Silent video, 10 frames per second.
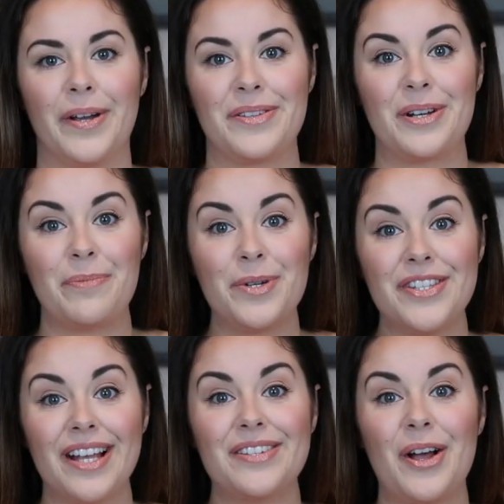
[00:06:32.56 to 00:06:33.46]
Okay, so number
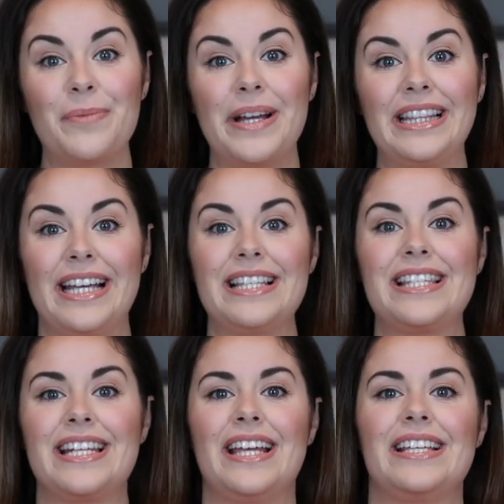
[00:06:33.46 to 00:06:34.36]
six on my
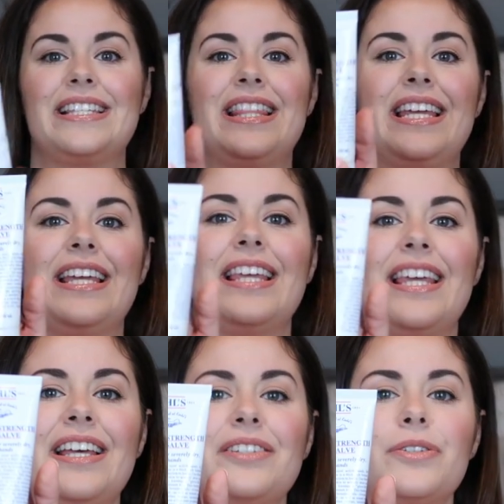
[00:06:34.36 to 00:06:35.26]
list is the
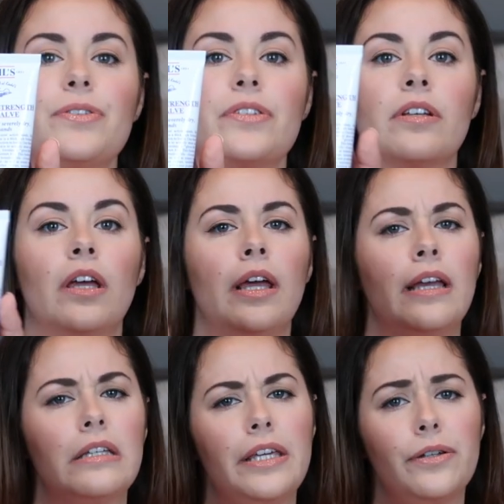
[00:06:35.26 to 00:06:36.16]
Kiehl's
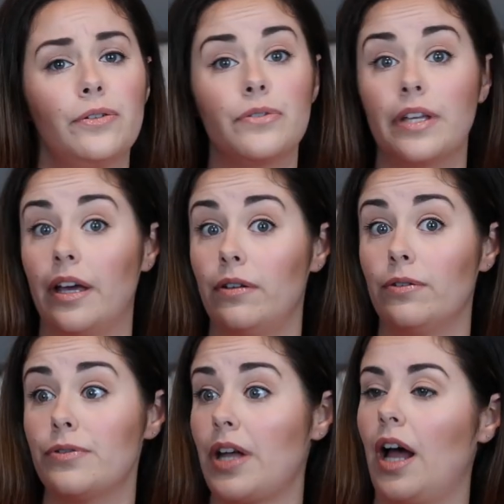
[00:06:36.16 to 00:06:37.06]
Heels,
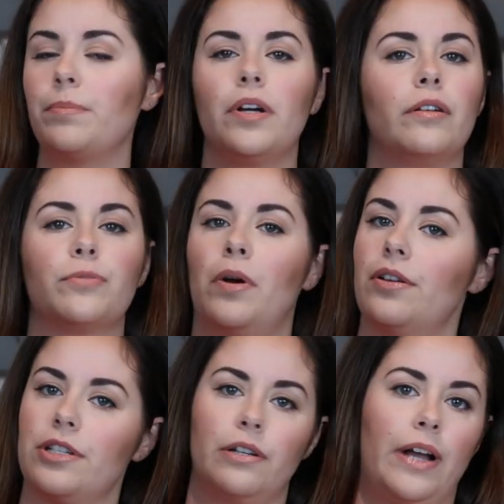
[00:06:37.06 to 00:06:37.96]
Kills, I'm not
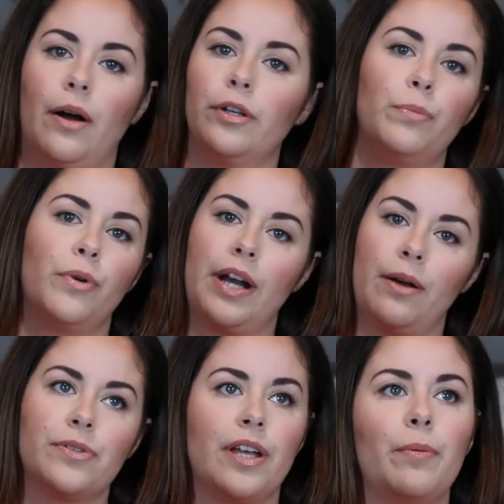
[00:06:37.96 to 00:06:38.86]
positive how you
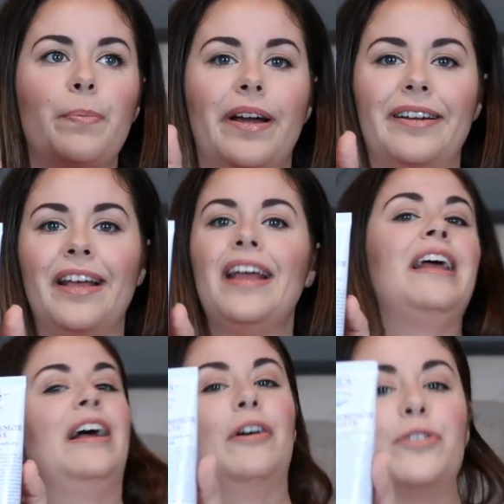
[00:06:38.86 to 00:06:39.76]
pronounce it, but
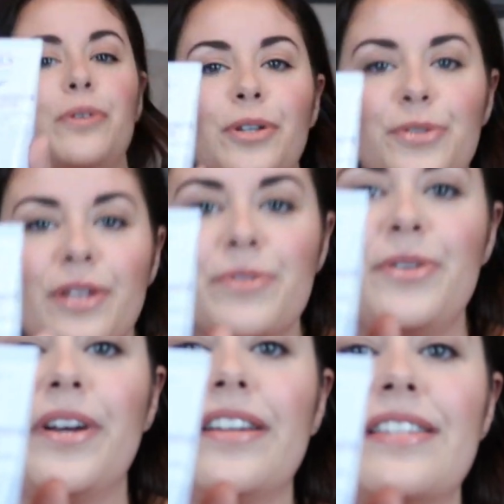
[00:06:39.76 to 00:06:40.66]
I'll do a close-up so
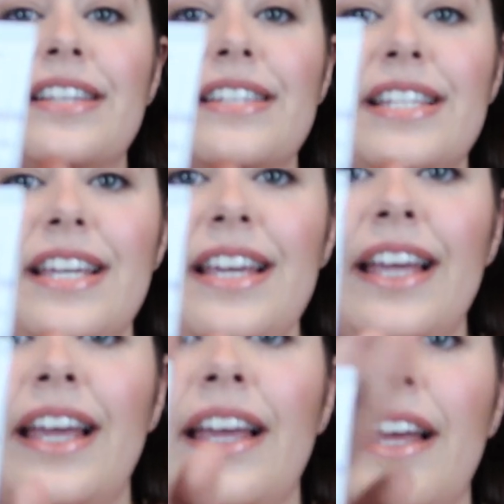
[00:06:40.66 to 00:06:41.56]
you guys can see.